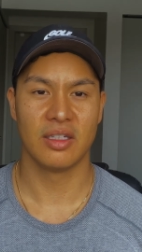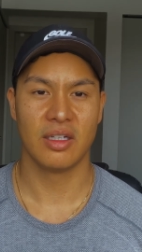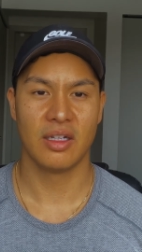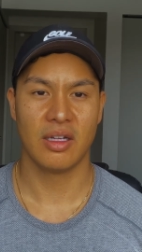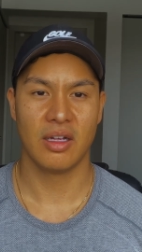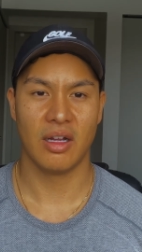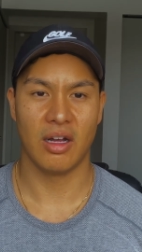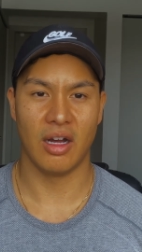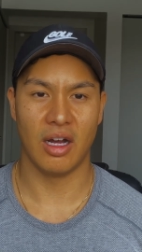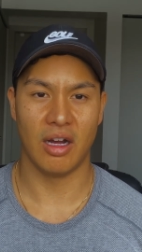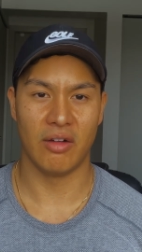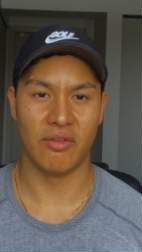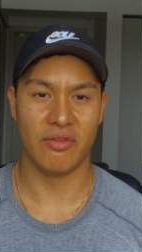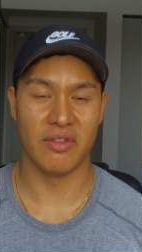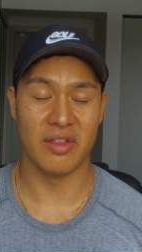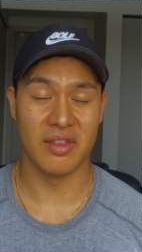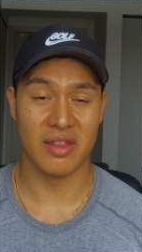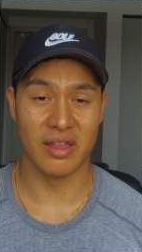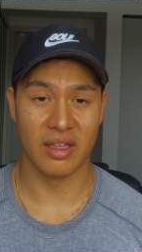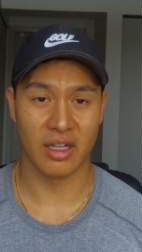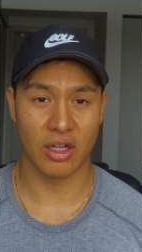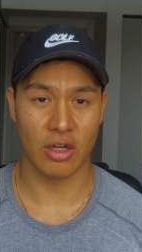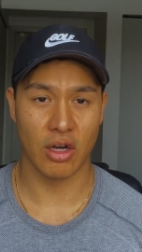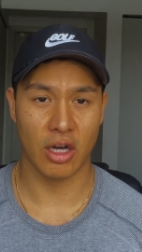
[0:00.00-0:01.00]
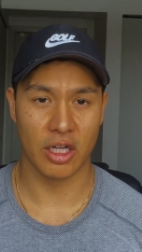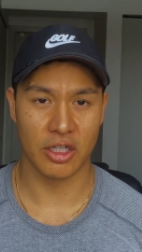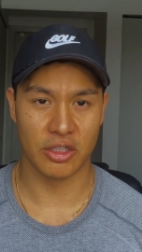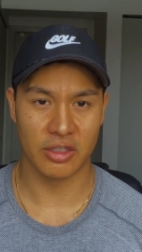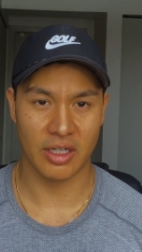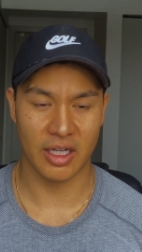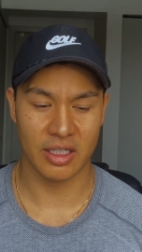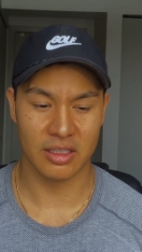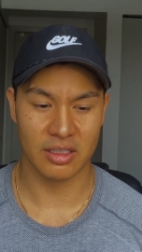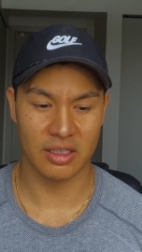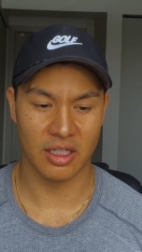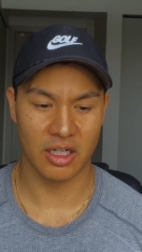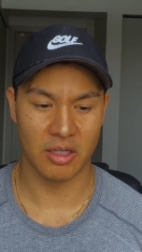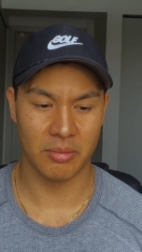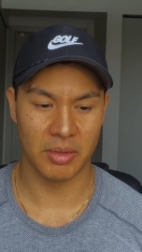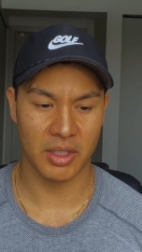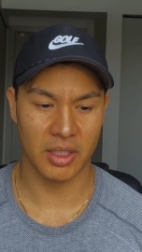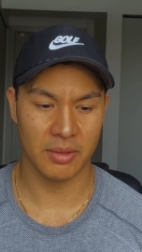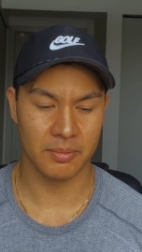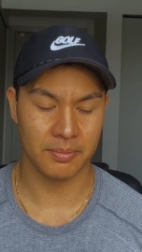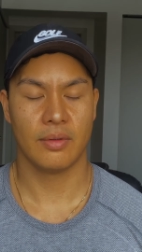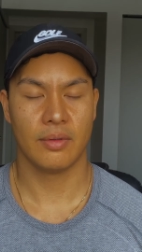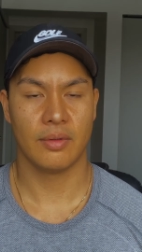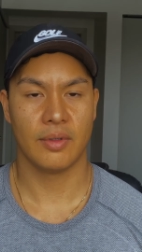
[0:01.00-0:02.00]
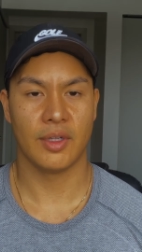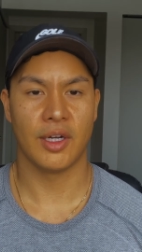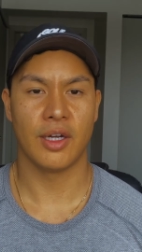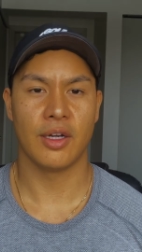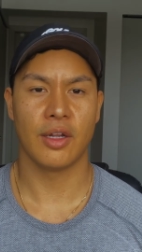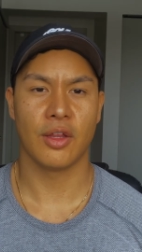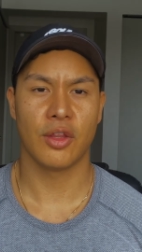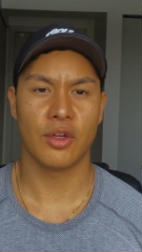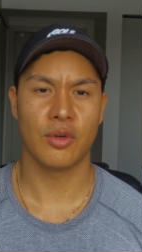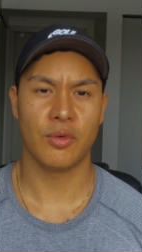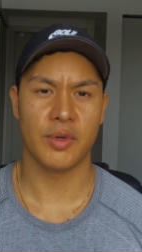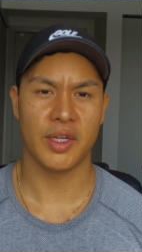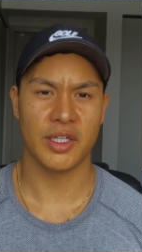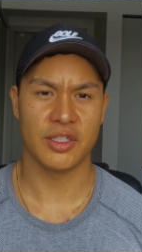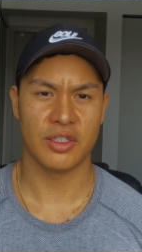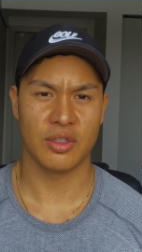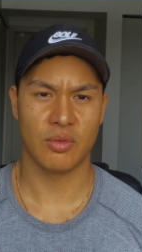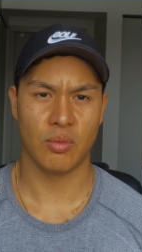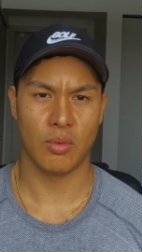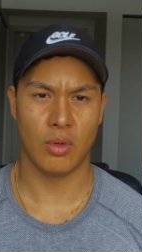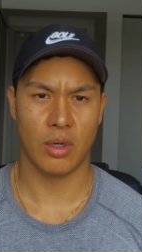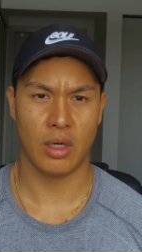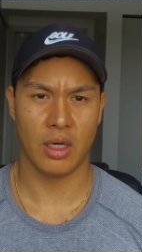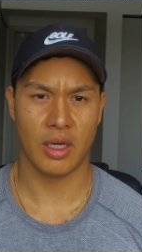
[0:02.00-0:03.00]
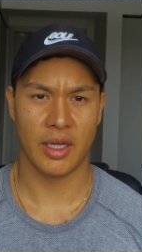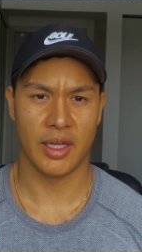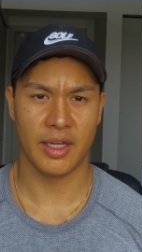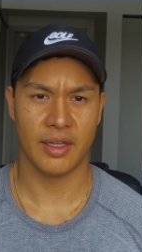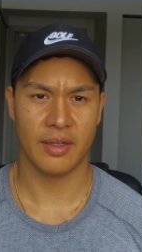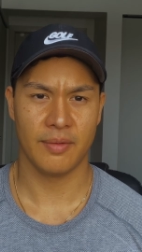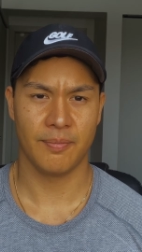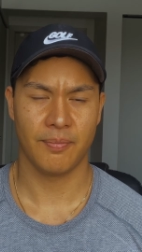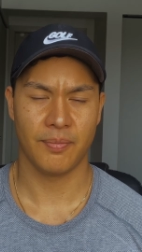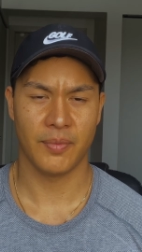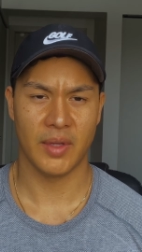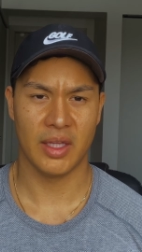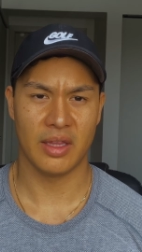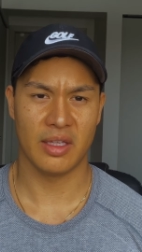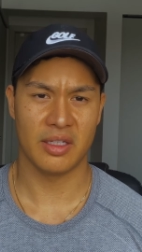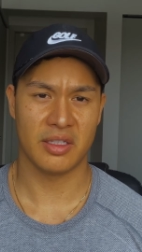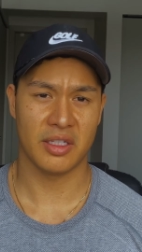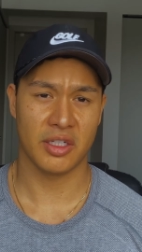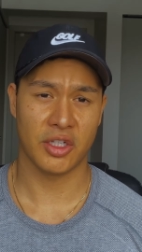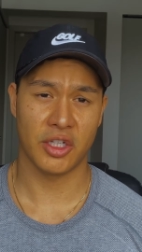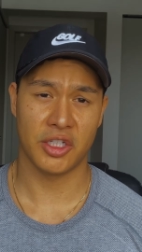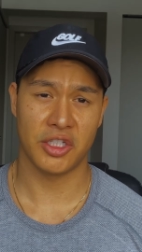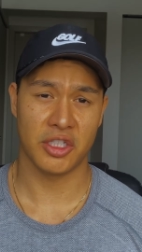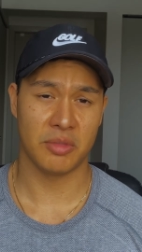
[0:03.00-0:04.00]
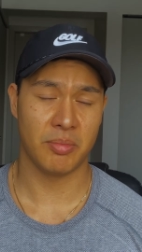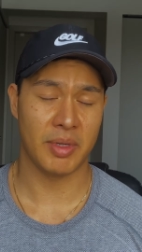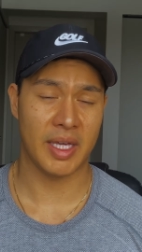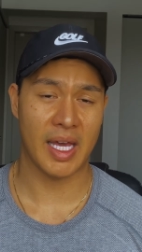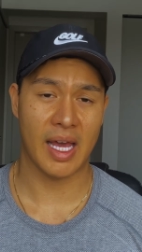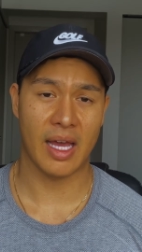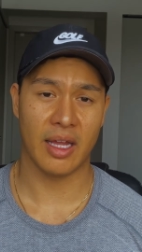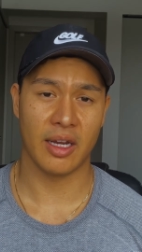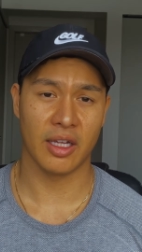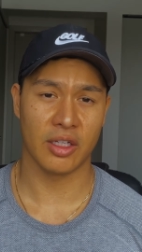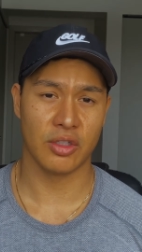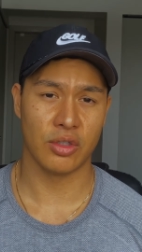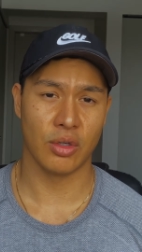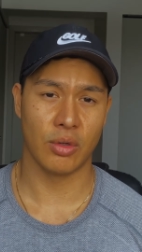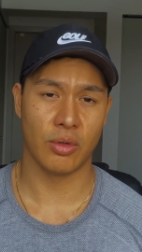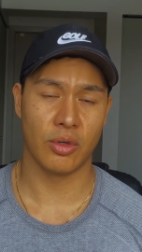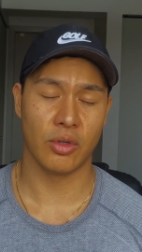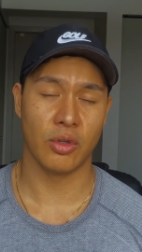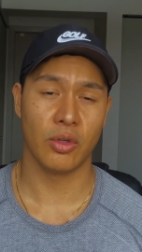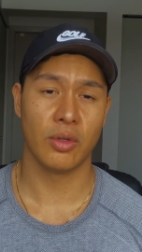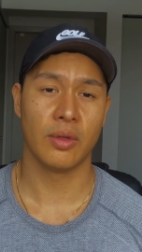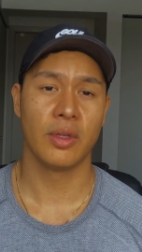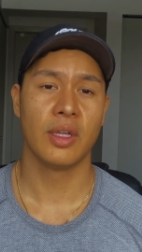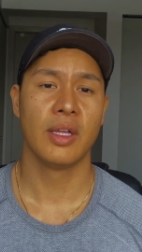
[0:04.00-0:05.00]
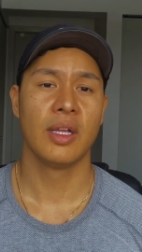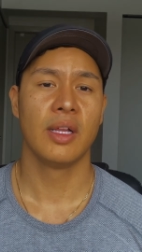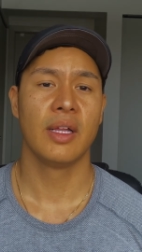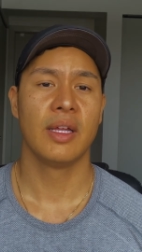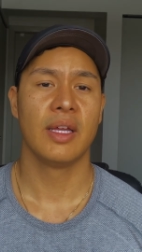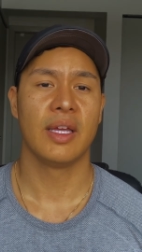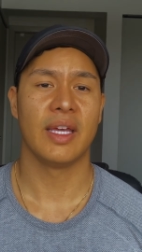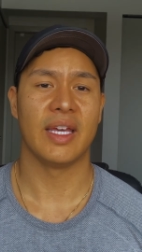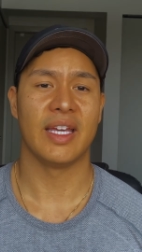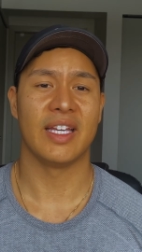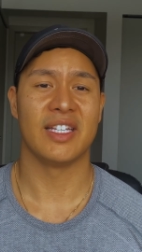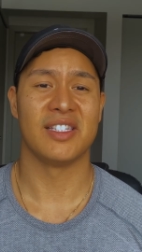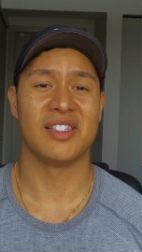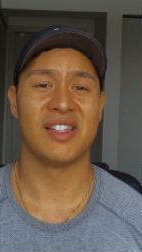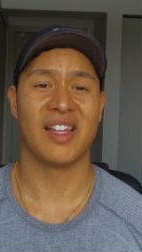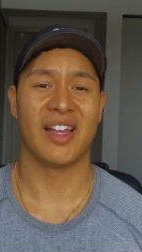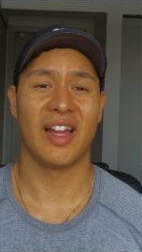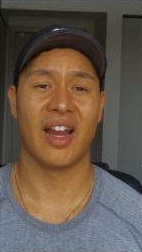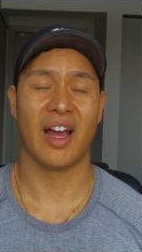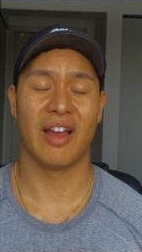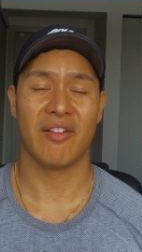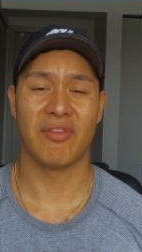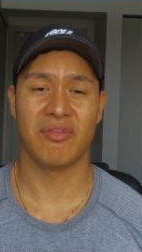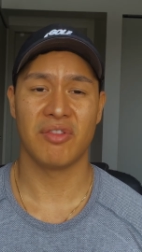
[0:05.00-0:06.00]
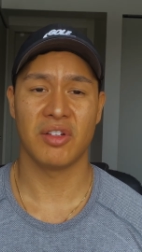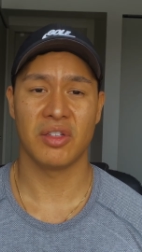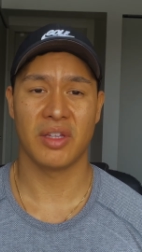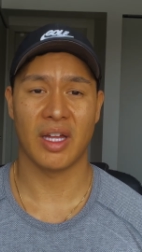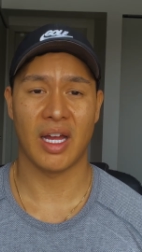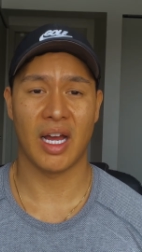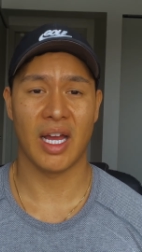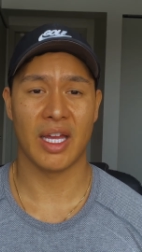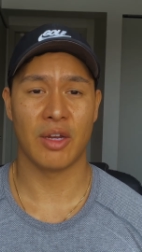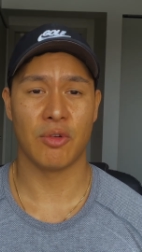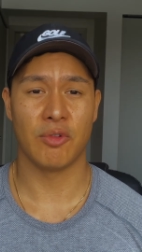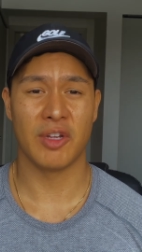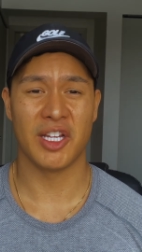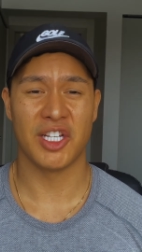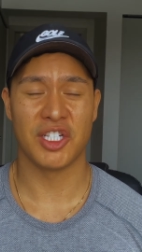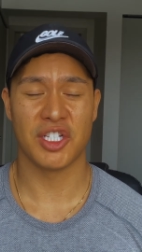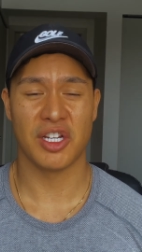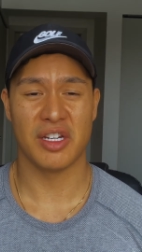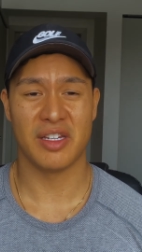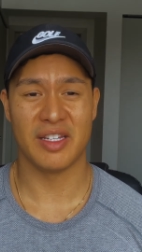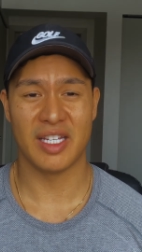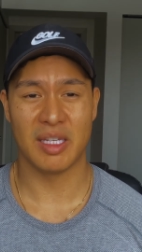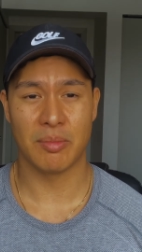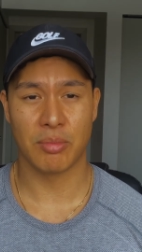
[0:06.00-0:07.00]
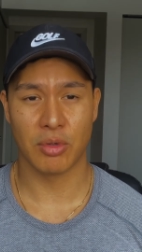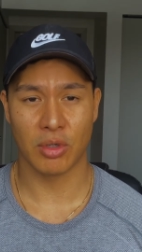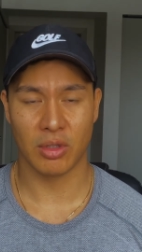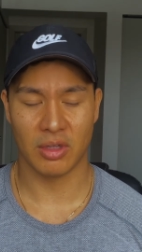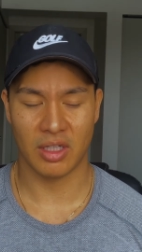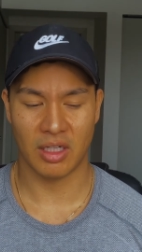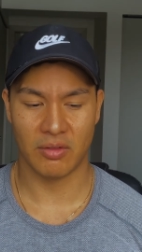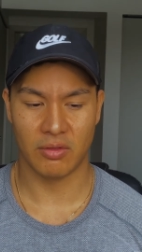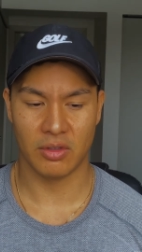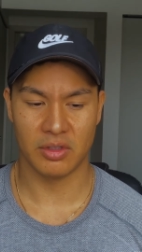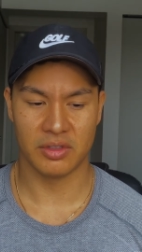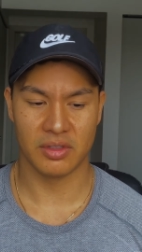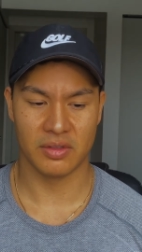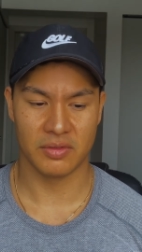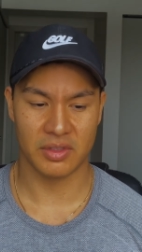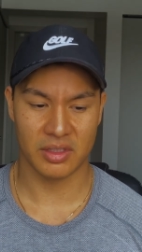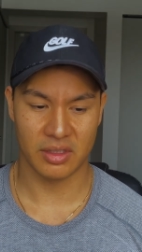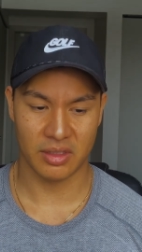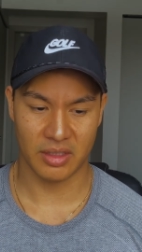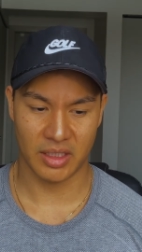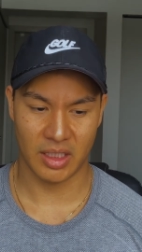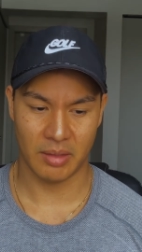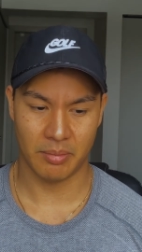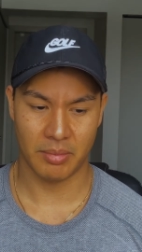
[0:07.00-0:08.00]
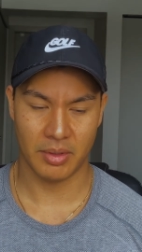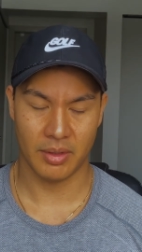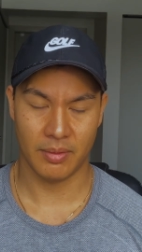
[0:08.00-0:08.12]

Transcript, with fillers: of the contrast therapy. And another reason why, and this could just be anecdotal, is that I feel that I reach deeper levels of sleep